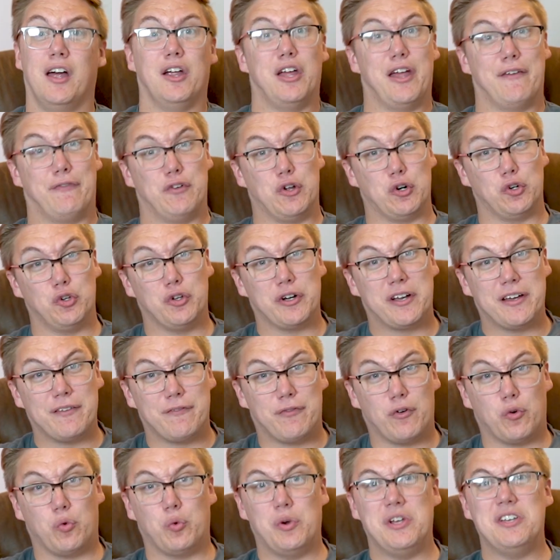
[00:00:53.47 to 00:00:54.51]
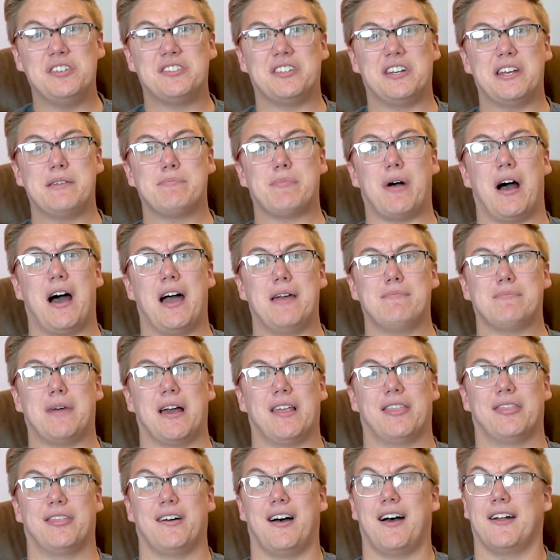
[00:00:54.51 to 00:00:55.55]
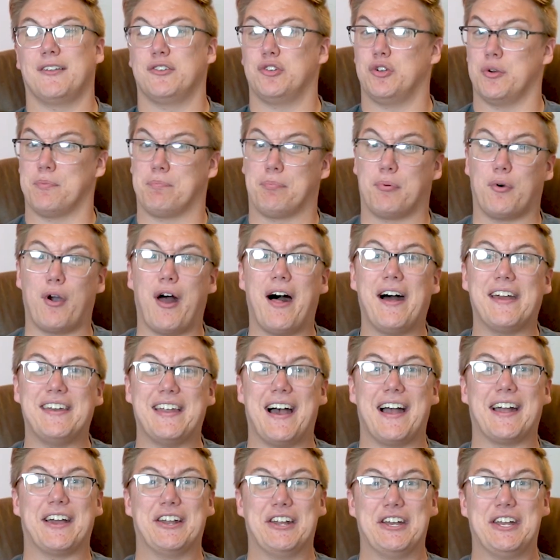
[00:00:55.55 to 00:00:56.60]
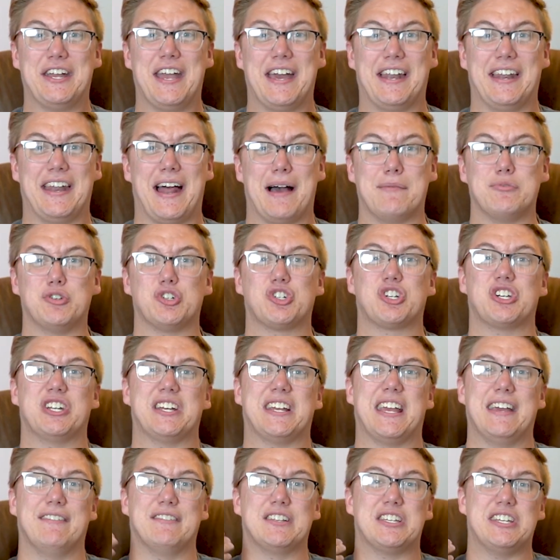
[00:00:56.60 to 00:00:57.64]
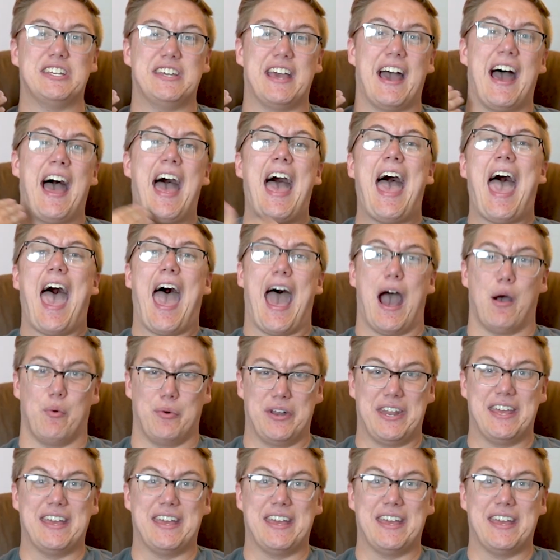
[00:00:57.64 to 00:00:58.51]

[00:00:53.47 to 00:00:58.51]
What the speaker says: If you're looking for reasoning behind my thoughts, you're probably not going to get it. I'm just going to give it to you how it